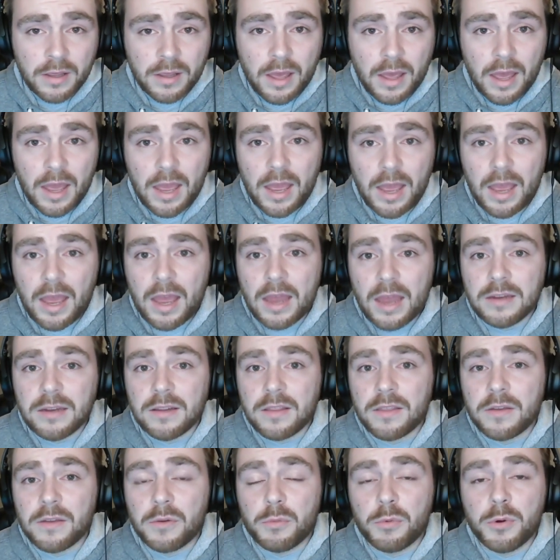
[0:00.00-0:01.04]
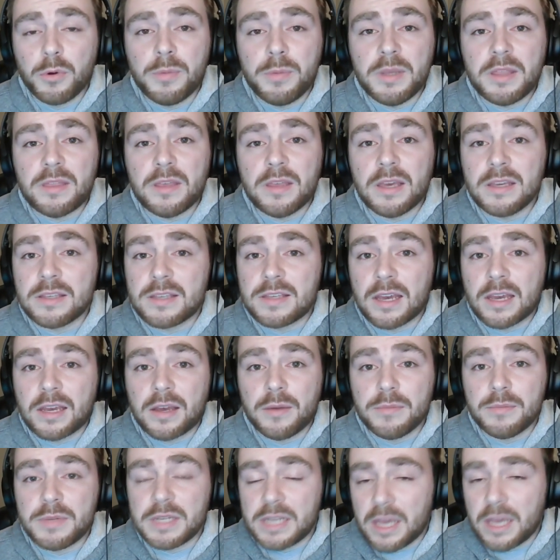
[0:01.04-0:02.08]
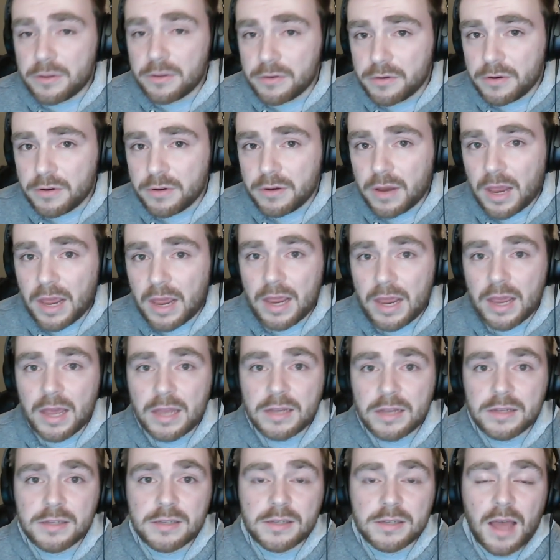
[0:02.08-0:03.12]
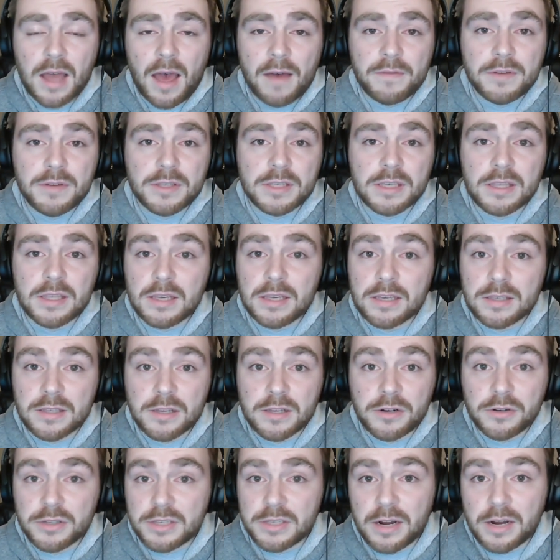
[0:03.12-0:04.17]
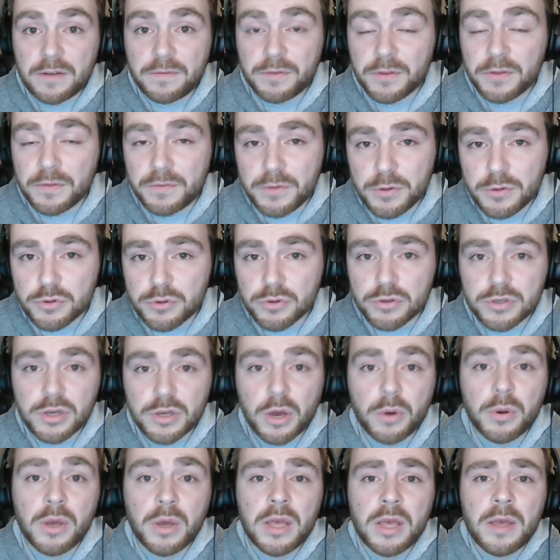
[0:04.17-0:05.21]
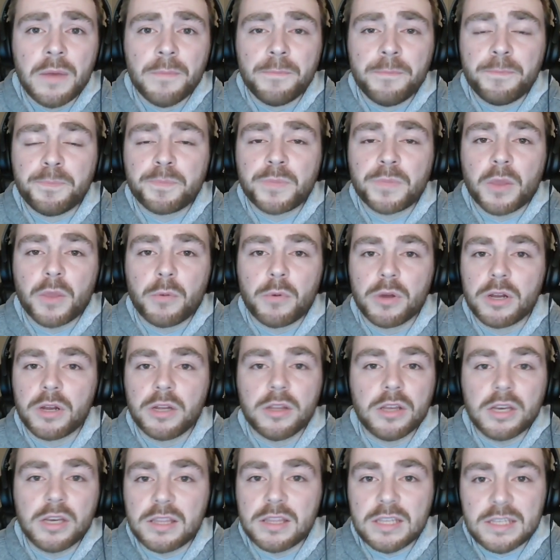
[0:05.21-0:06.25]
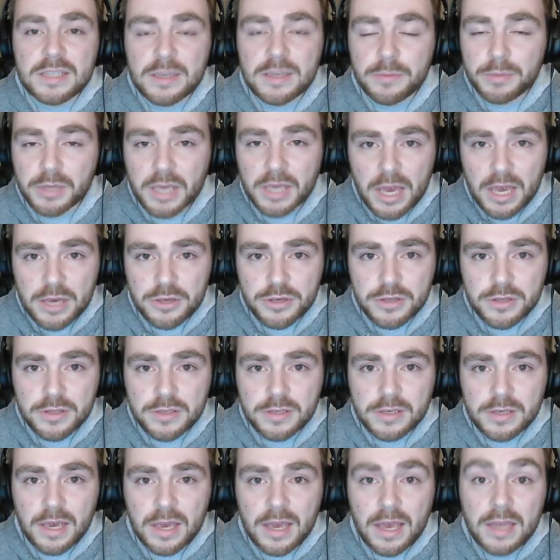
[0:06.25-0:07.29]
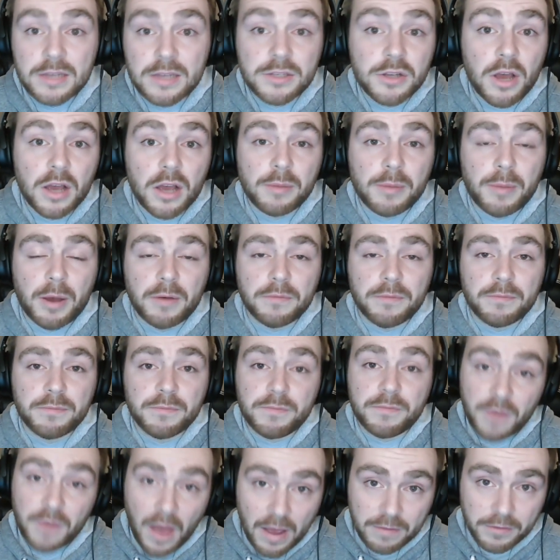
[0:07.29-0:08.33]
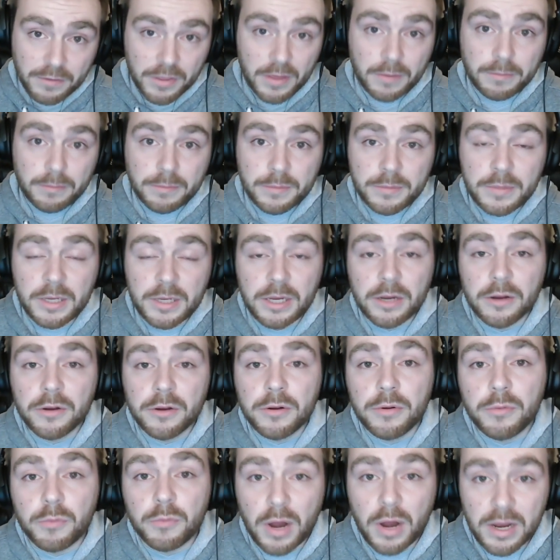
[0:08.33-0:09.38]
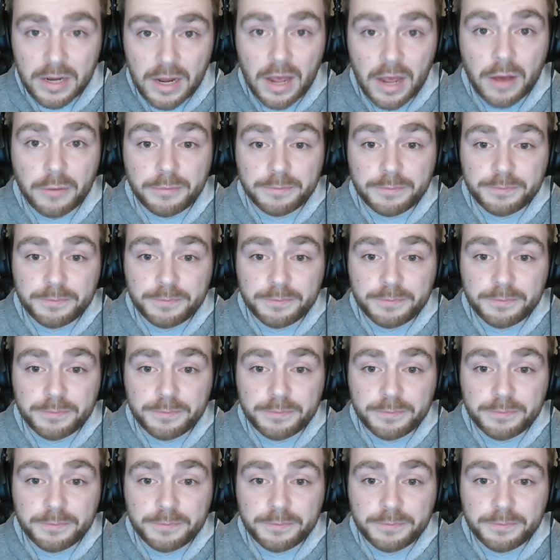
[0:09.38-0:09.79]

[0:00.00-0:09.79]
And there will be things that come together and obviously things that are set up for the future. So we're going to look at these implications and talk about five of them here right now.